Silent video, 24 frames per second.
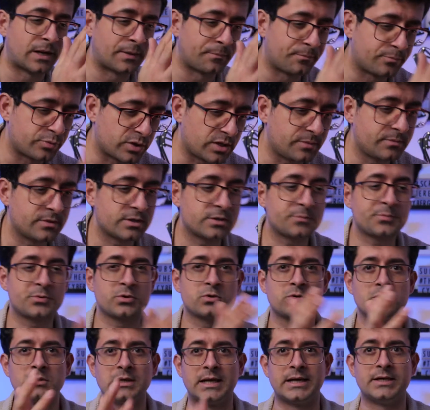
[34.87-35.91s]
Premiere
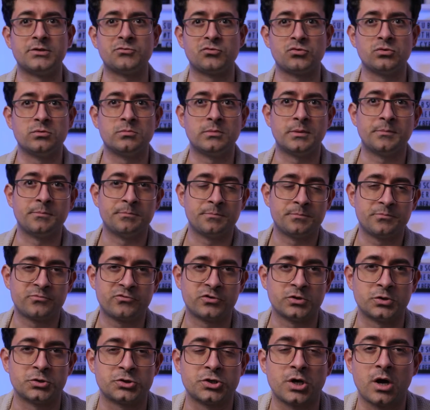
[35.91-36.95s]
Pro, Lightroom, and
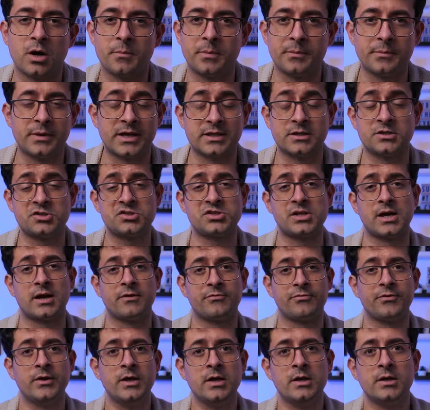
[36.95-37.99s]
Photoshop, and other
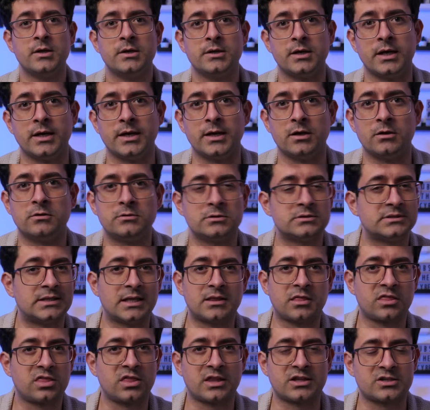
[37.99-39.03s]
stuff. All
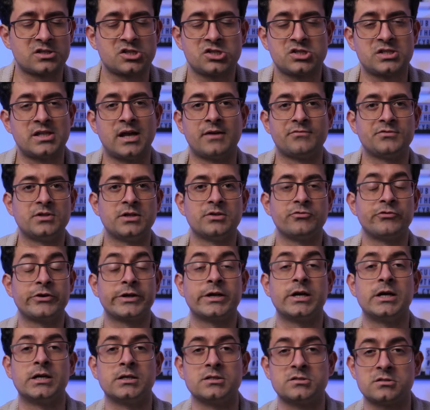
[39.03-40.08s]
that stuff that
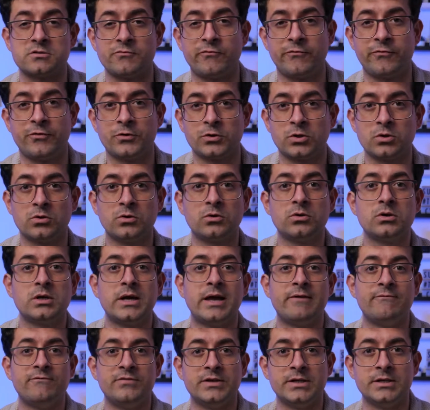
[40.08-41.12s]
regards photo
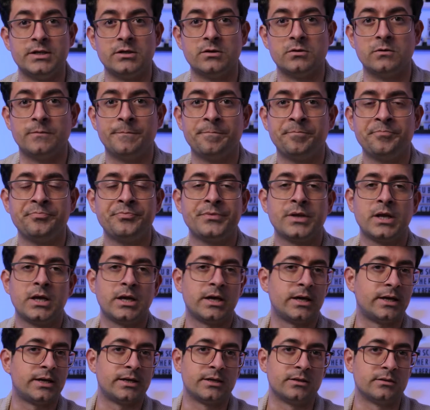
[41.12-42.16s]
and video.
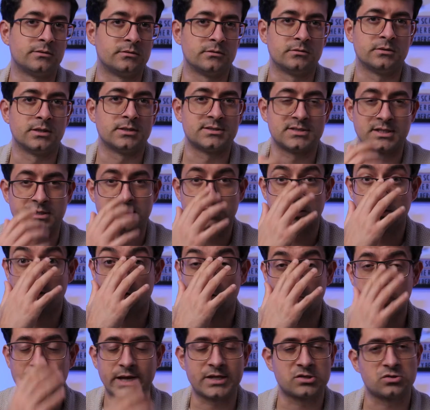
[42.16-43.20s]
And that's it.
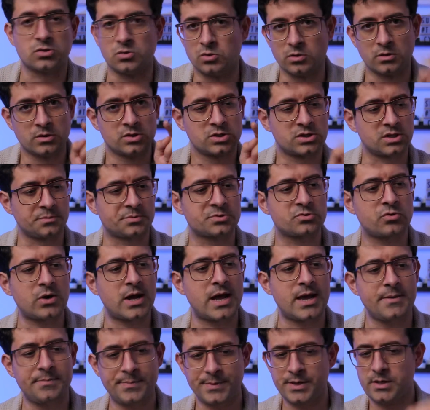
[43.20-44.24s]
Okay, so
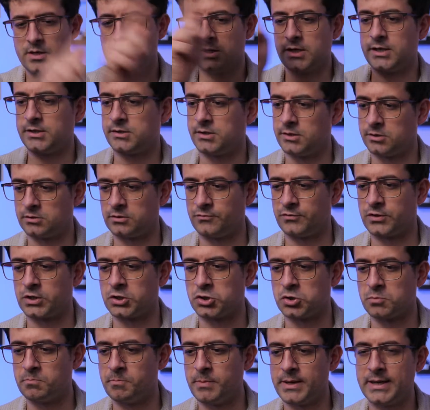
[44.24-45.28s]
subscribe, hit the
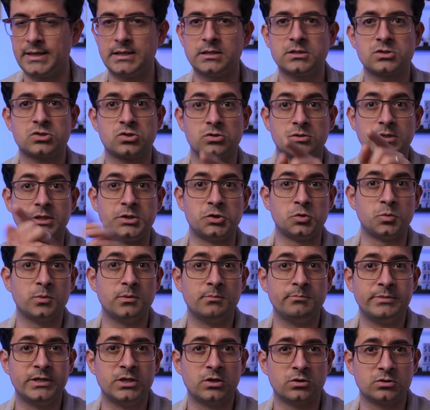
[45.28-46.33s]
notification bell so that you
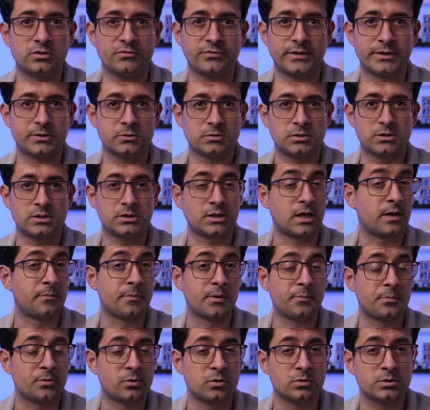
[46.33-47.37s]
will be notified all the time
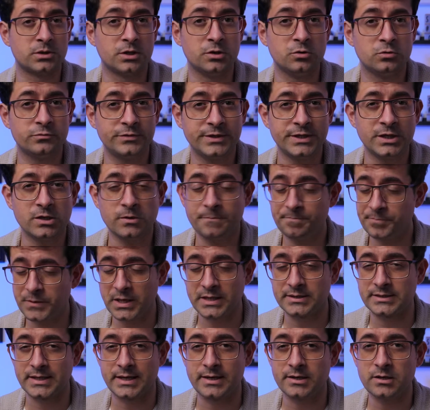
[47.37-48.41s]
I upload a new video,
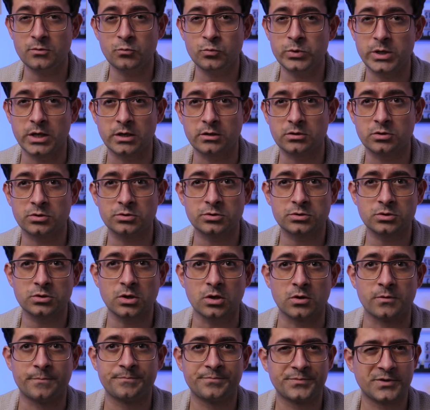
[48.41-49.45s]
and then we are good to
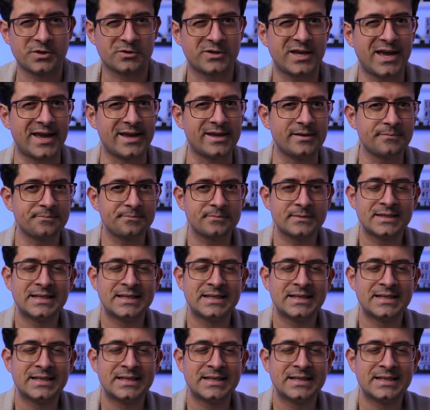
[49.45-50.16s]
go, okay?